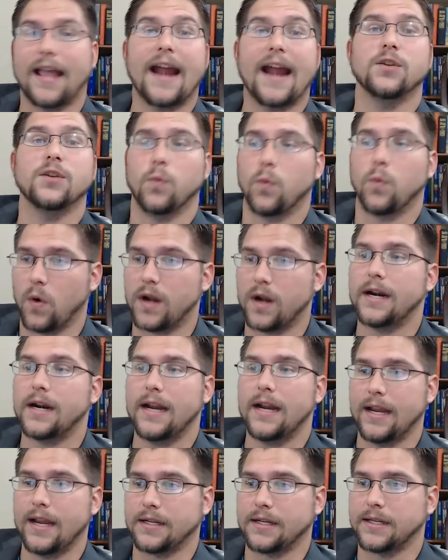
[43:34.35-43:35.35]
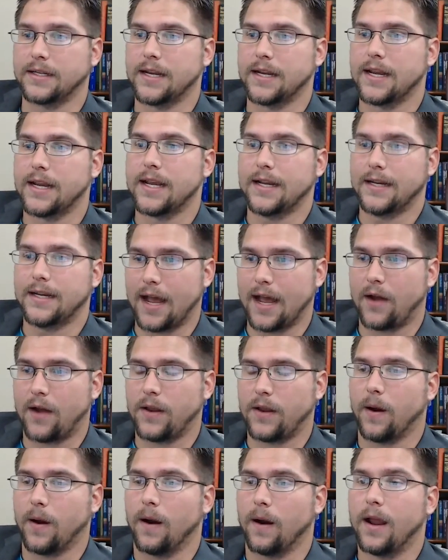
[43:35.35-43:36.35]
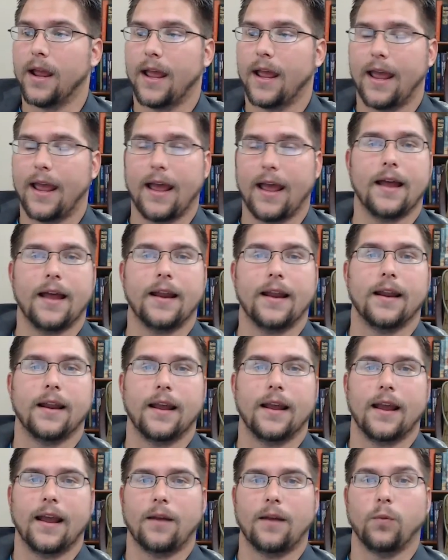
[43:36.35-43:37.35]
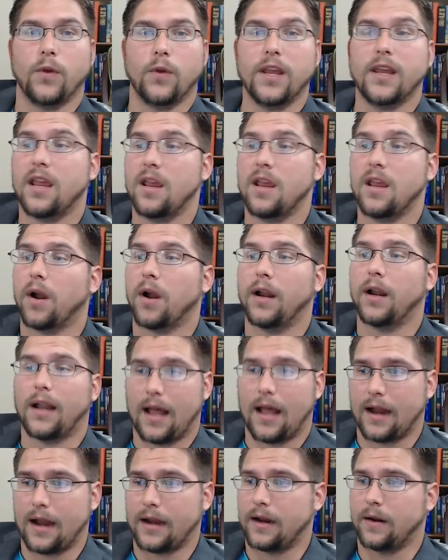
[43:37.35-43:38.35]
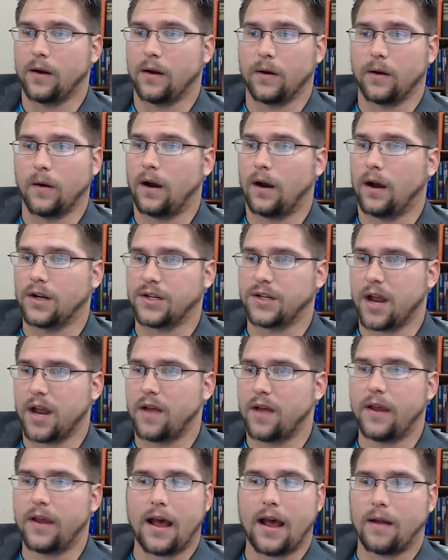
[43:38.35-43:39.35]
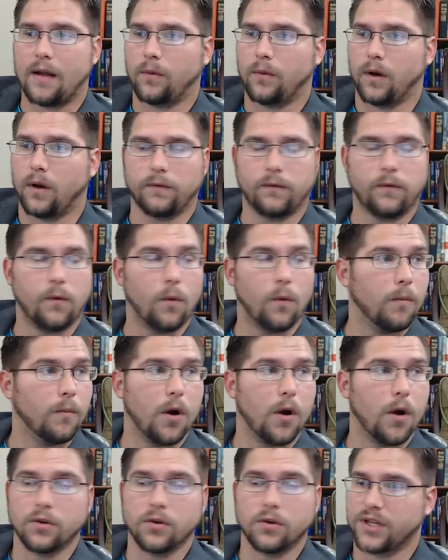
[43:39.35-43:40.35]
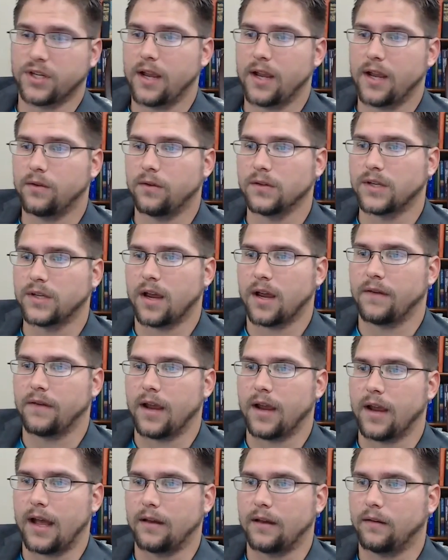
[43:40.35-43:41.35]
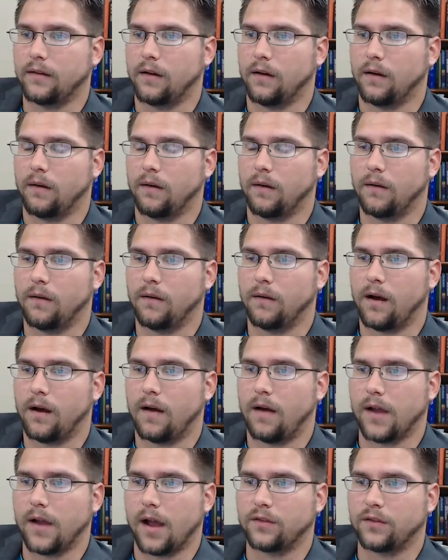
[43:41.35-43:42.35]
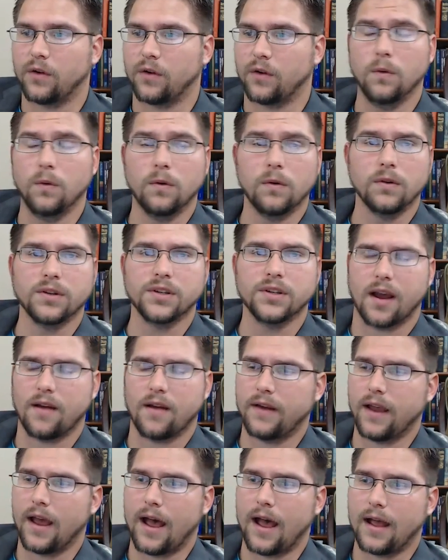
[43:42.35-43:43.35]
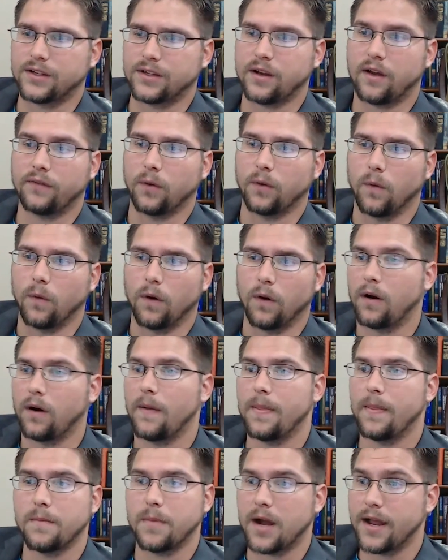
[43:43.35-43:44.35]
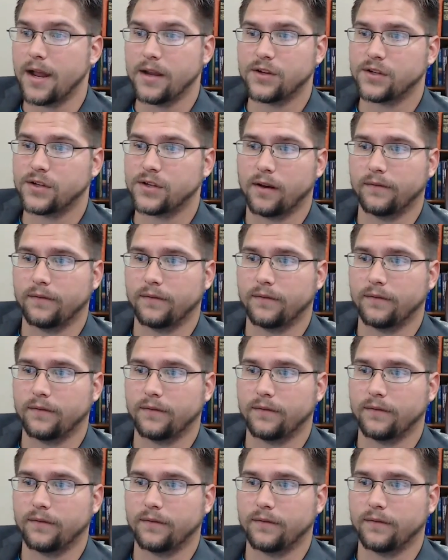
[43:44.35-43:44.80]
That's what it is down here. And we keep a lot in our garage. I've got 4 motorcycles. I've got tools. I've got stuff to work on the bikes.